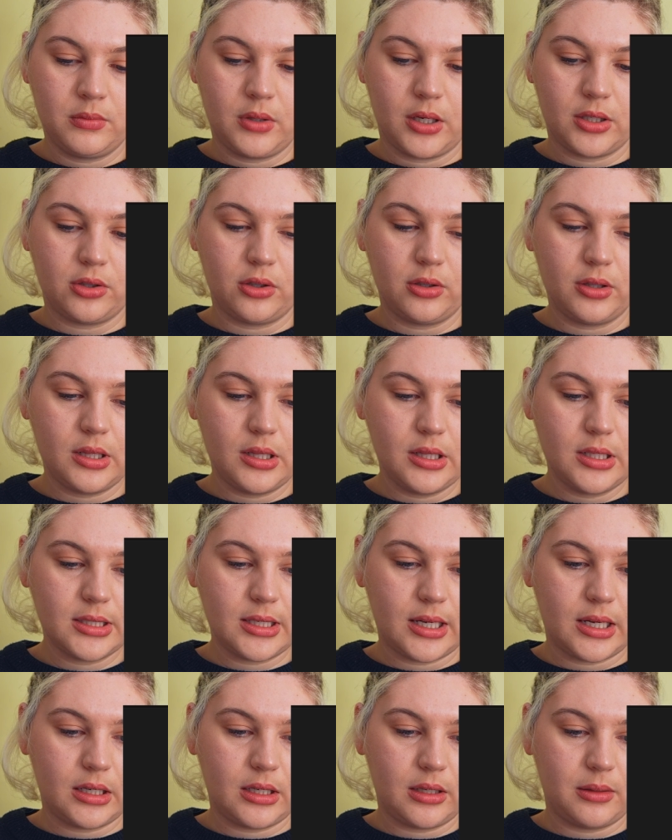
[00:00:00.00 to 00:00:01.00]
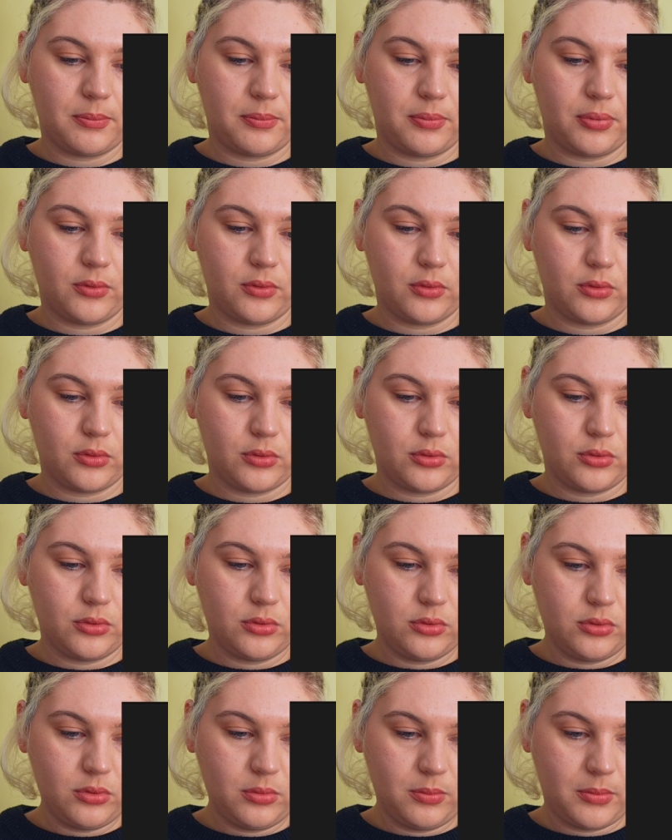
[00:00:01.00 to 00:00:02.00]
I don't think there's any
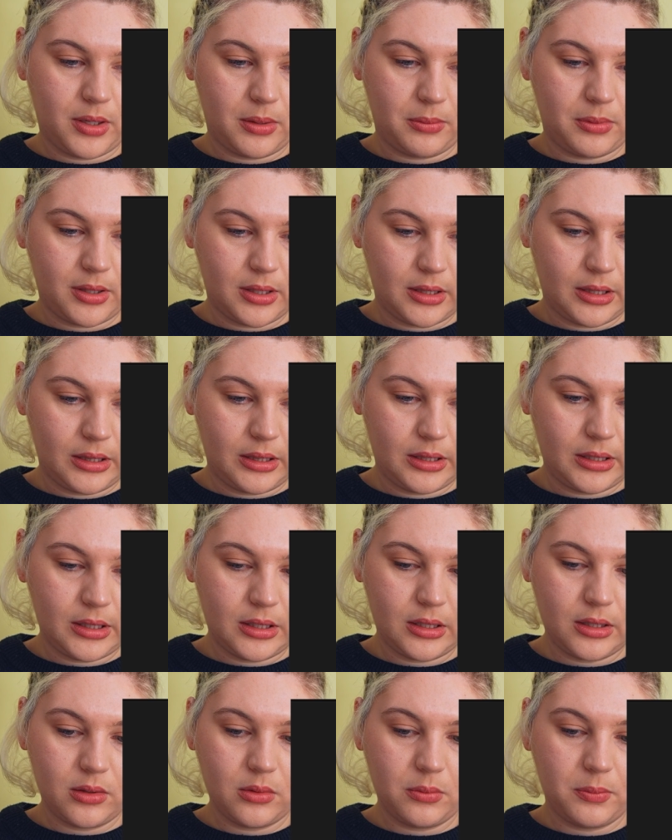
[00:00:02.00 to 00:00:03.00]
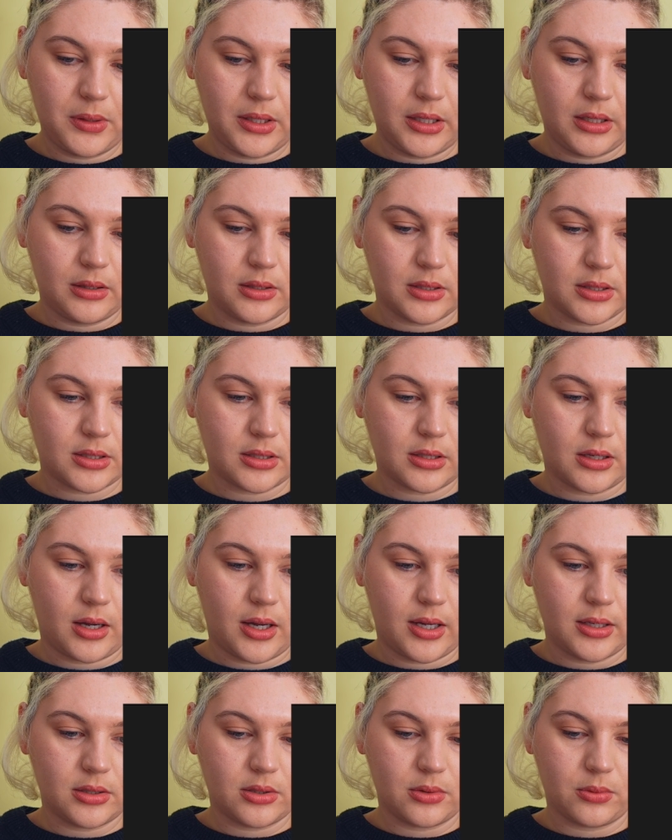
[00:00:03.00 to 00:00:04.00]
blue, maybe a little bit in the
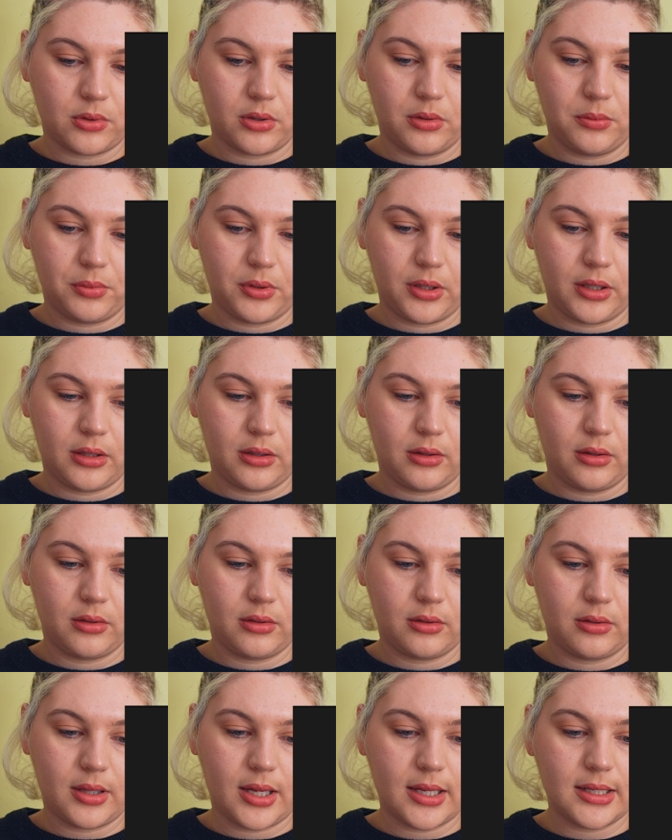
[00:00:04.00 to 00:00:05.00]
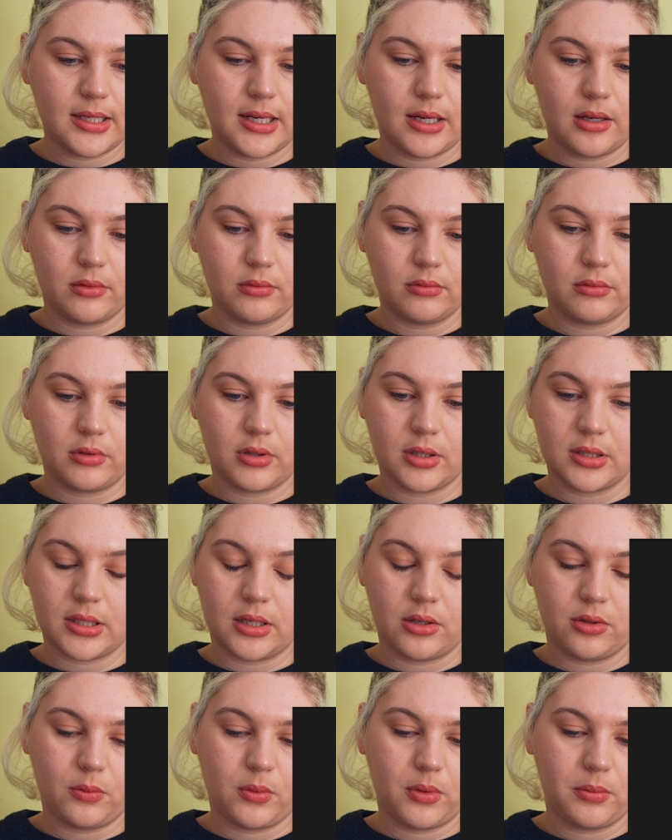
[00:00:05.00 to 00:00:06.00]
sky, so we're going to bring that down because
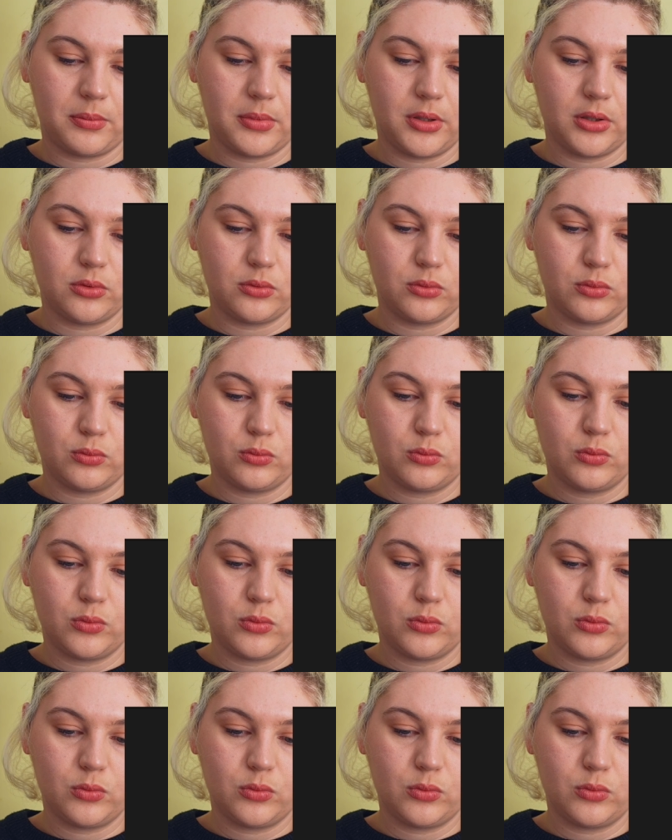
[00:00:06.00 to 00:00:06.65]
I don't want blue.